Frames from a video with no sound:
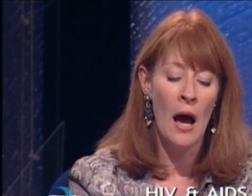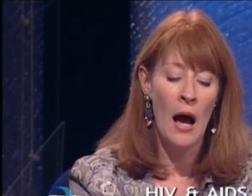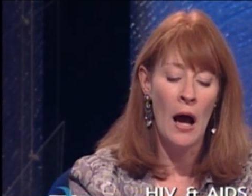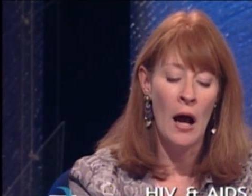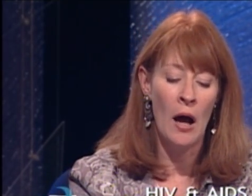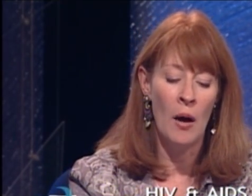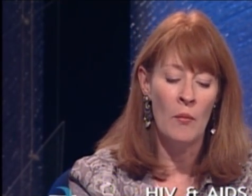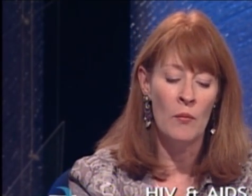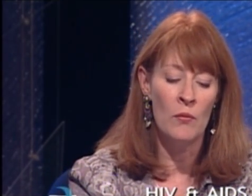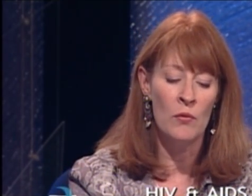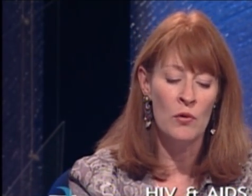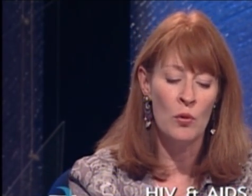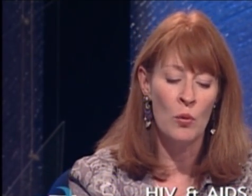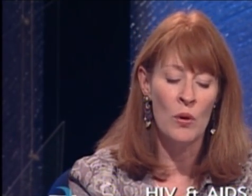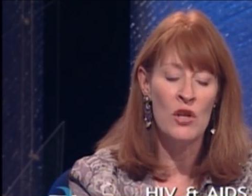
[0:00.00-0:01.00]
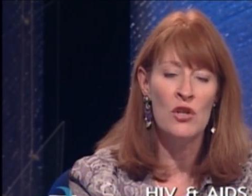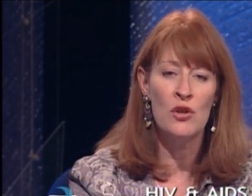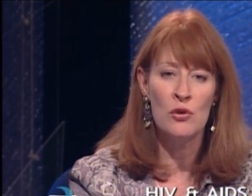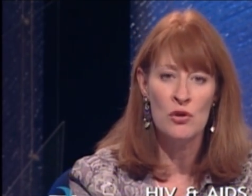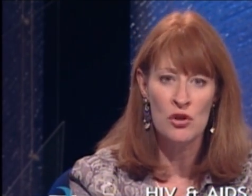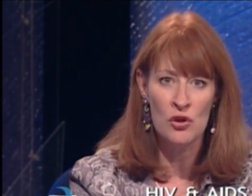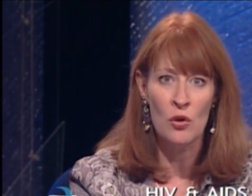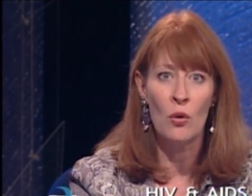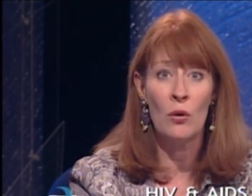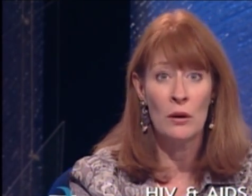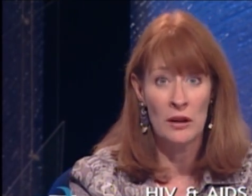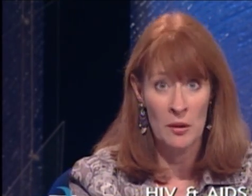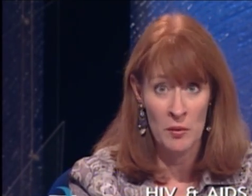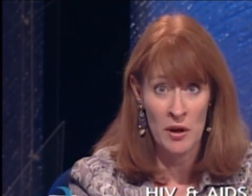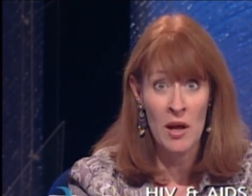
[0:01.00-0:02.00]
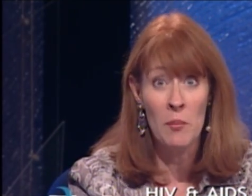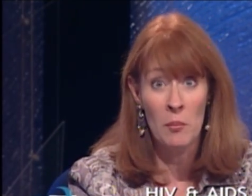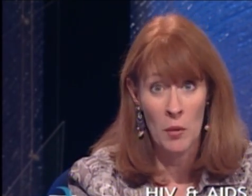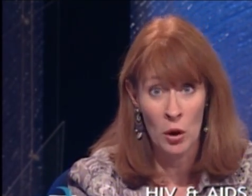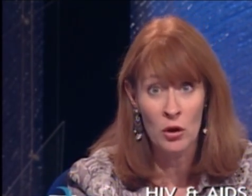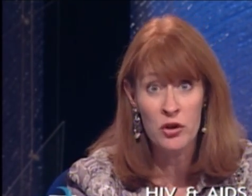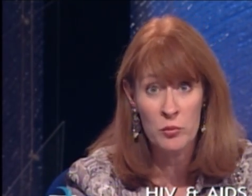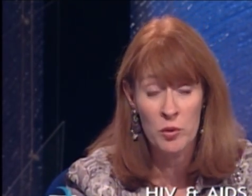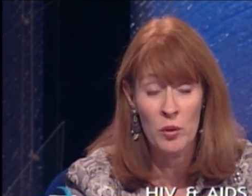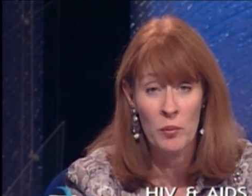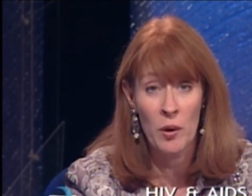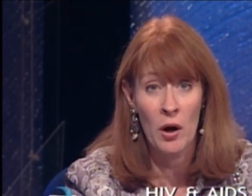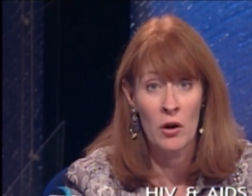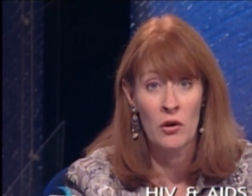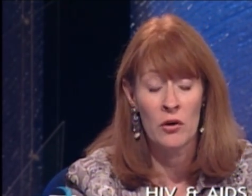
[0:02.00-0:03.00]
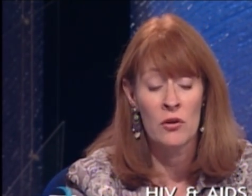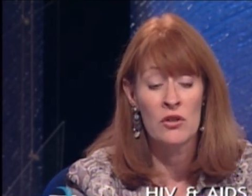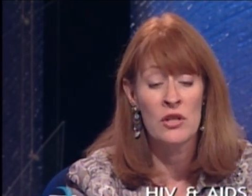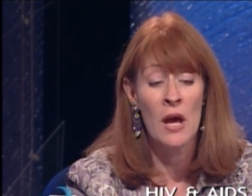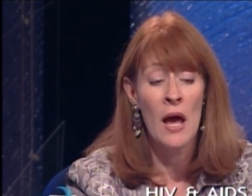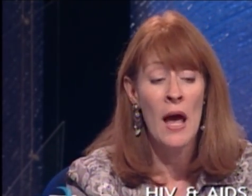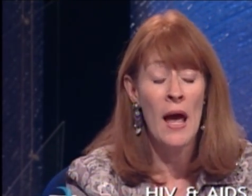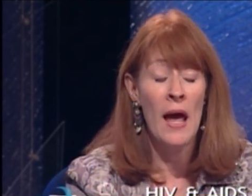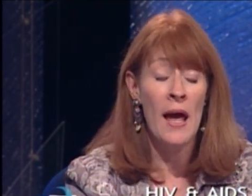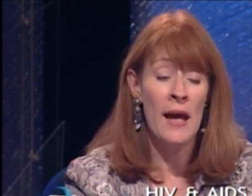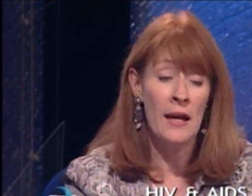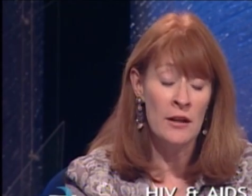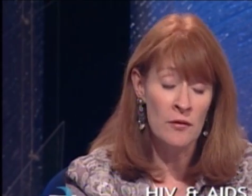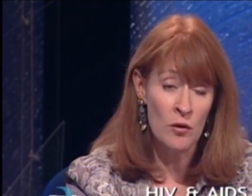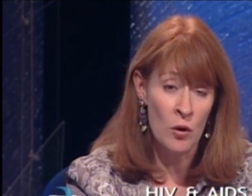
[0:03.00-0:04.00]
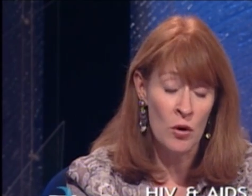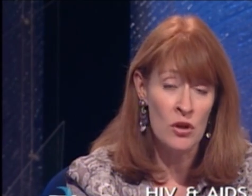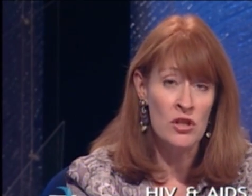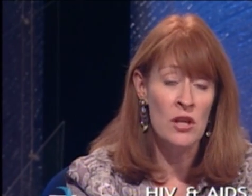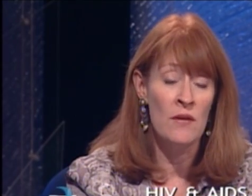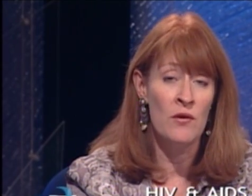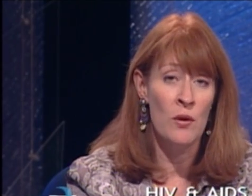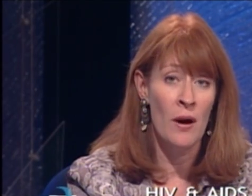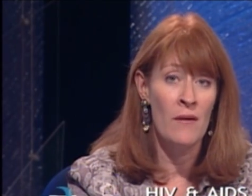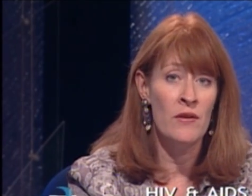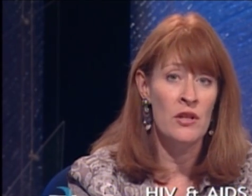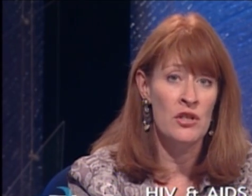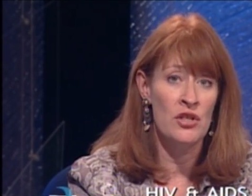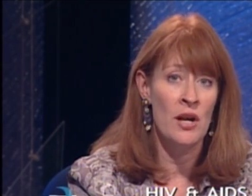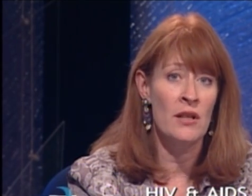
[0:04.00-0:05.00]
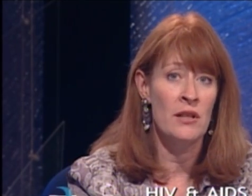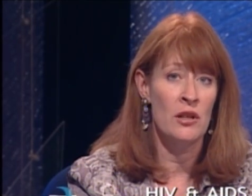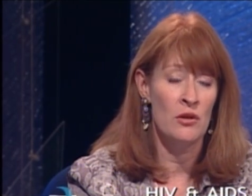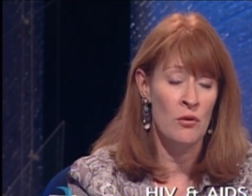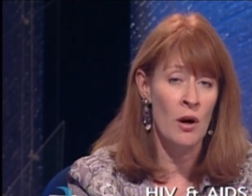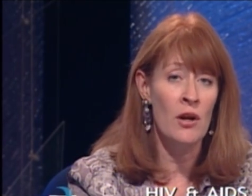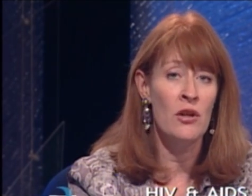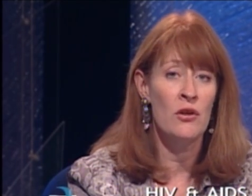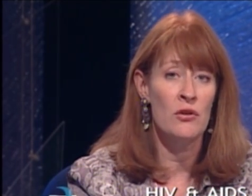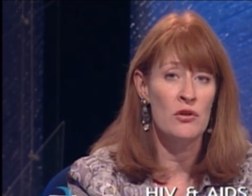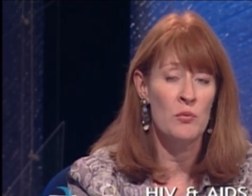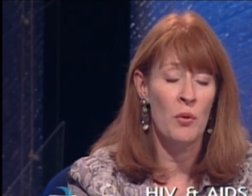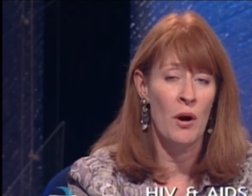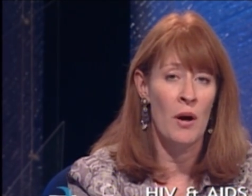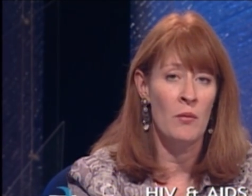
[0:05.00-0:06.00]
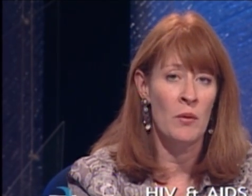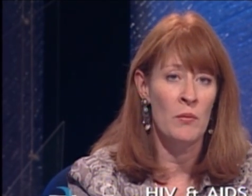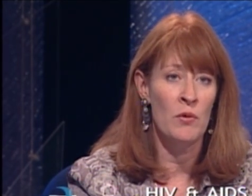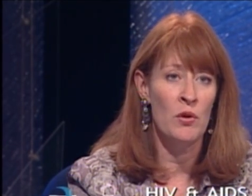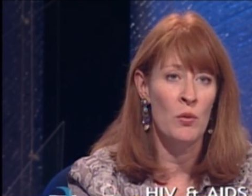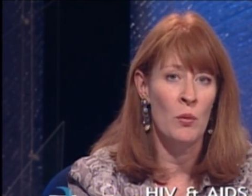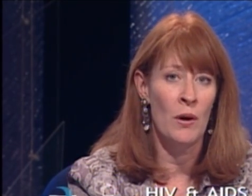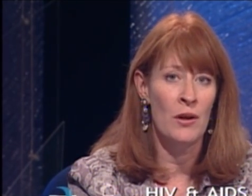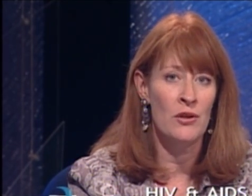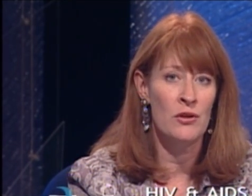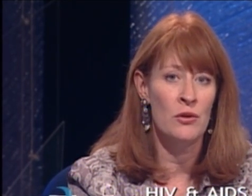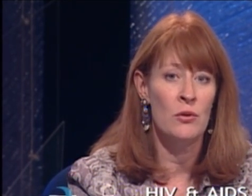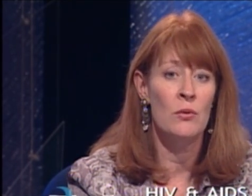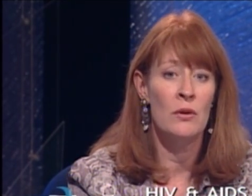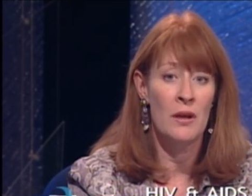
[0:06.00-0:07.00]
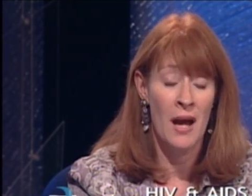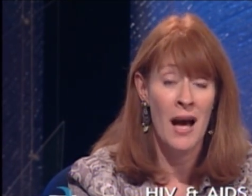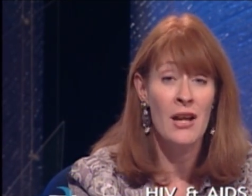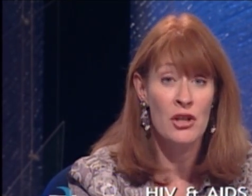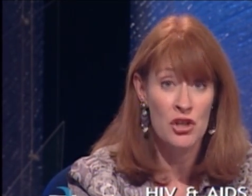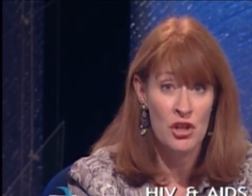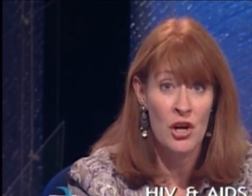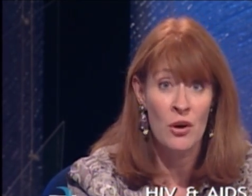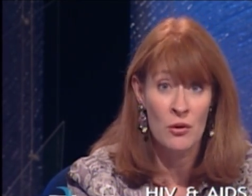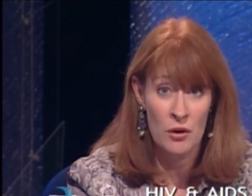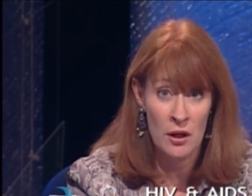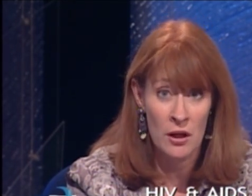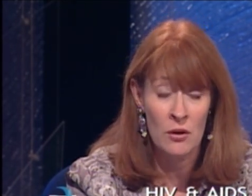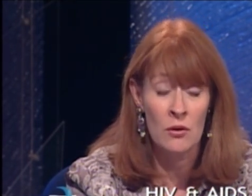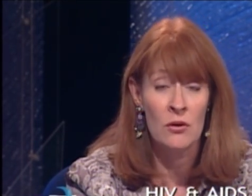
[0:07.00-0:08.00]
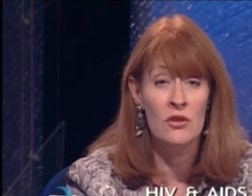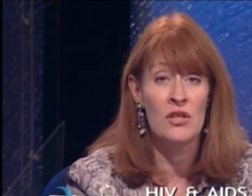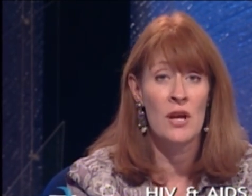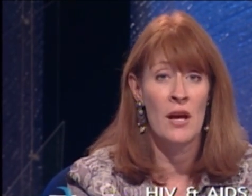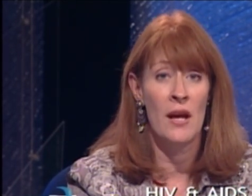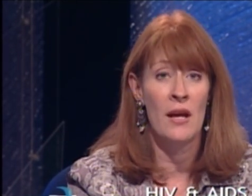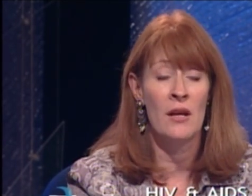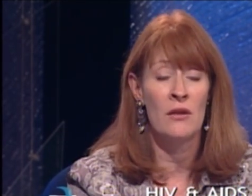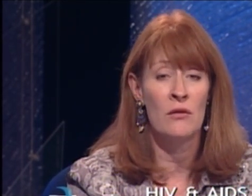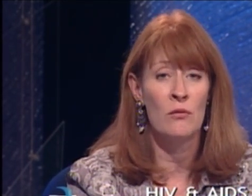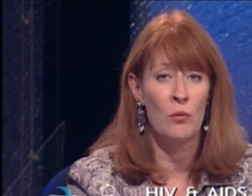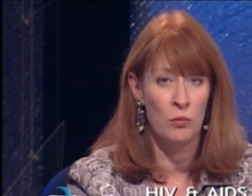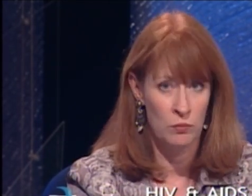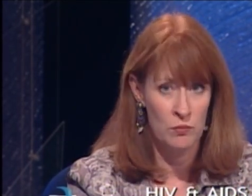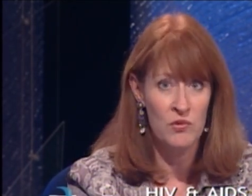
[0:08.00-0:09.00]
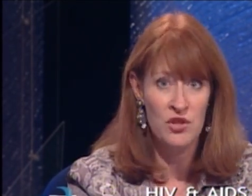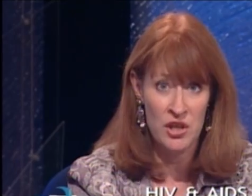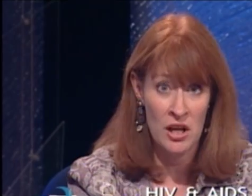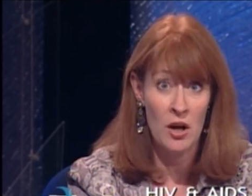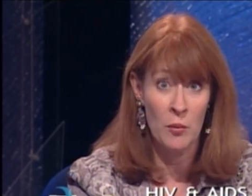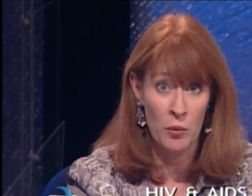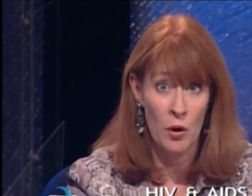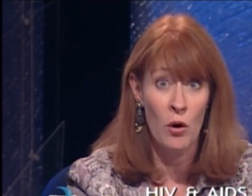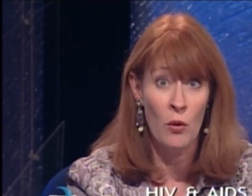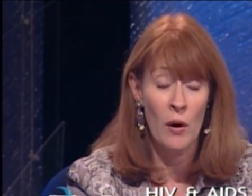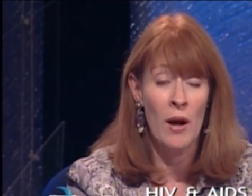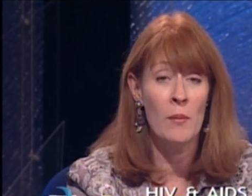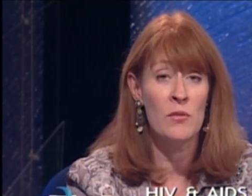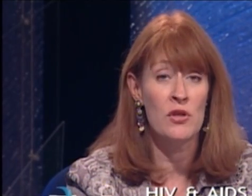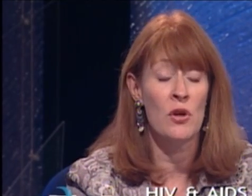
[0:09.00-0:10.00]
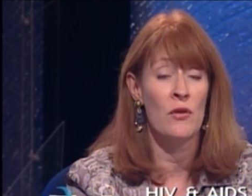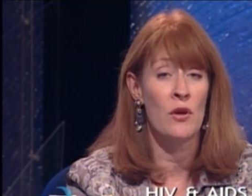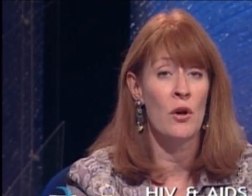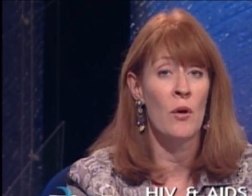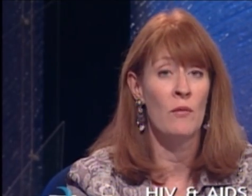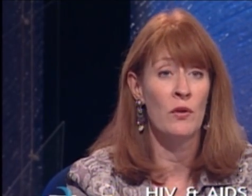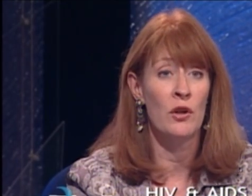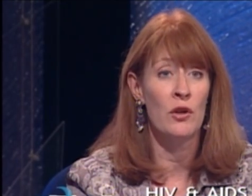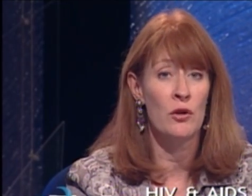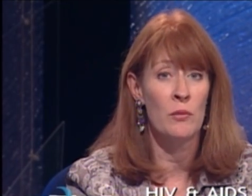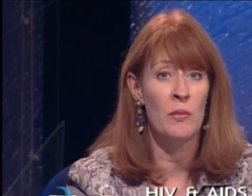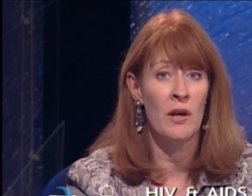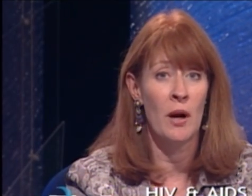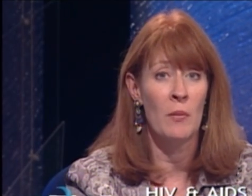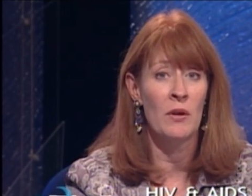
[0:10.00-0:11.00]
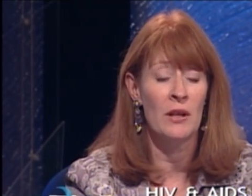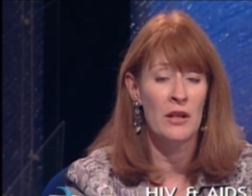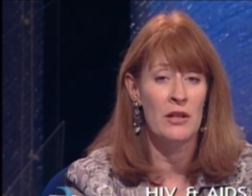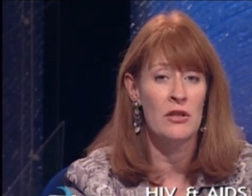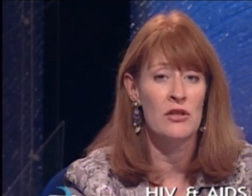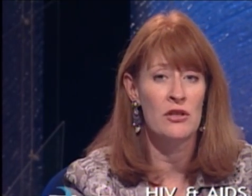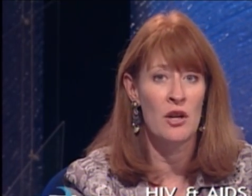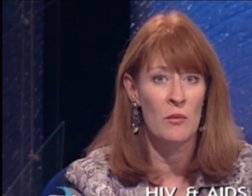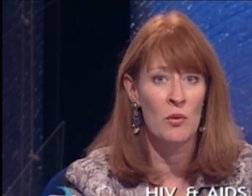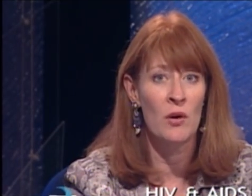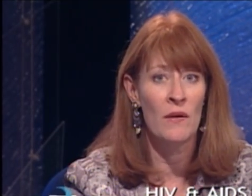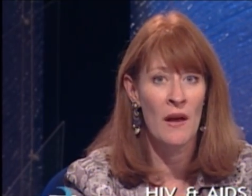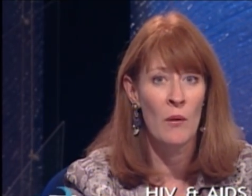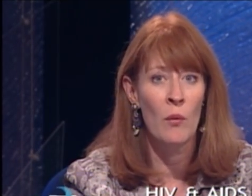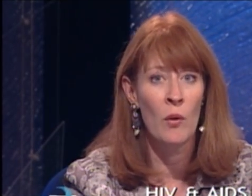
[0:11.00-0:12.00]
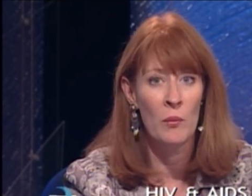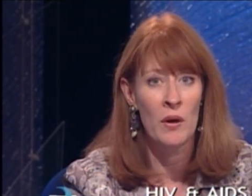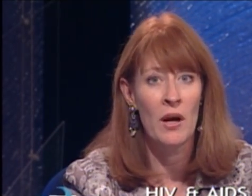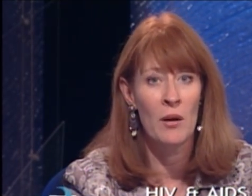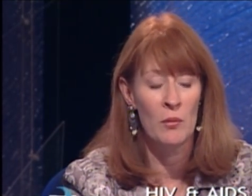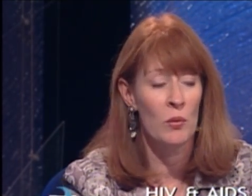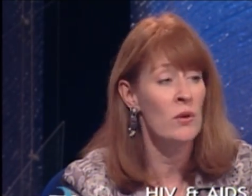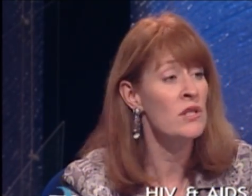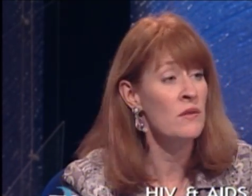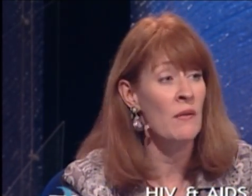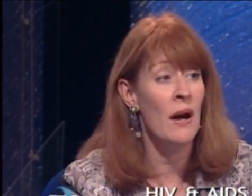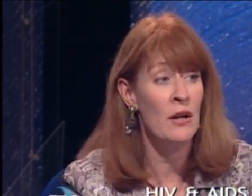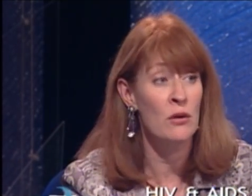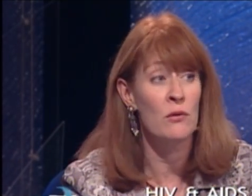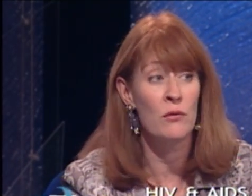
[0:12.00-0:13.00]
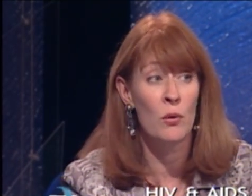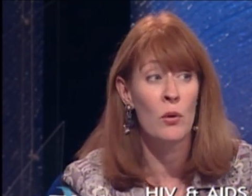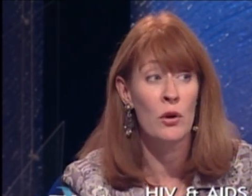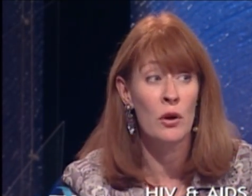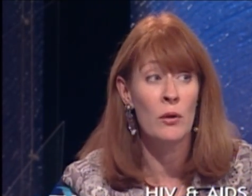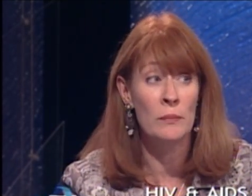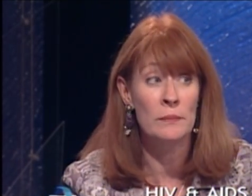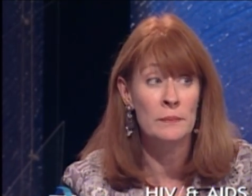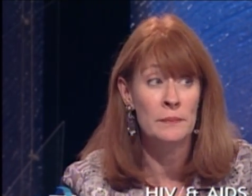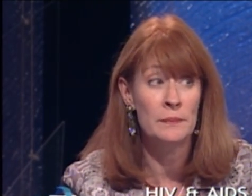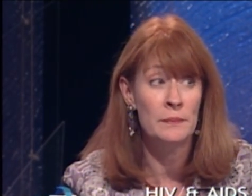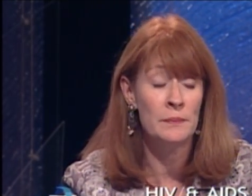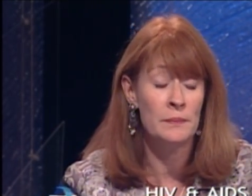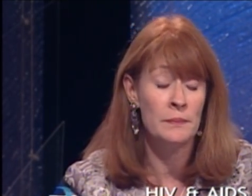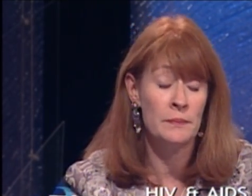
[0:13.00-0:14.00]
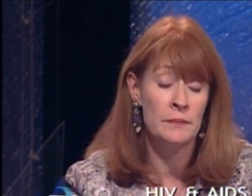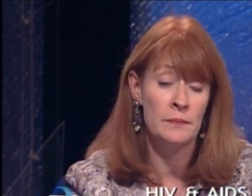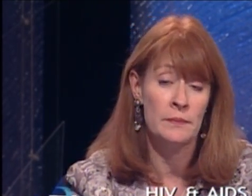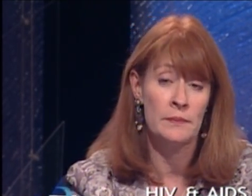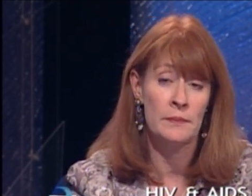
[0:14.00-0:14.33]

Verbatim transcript: Um, reduce or eliminate multiple partners. And of course, if you have an injecting drug use problem, you want to not share needles and seek a program so that hopefully you can become clean and sober and that won't become a risk factor for you. Mm -hmm.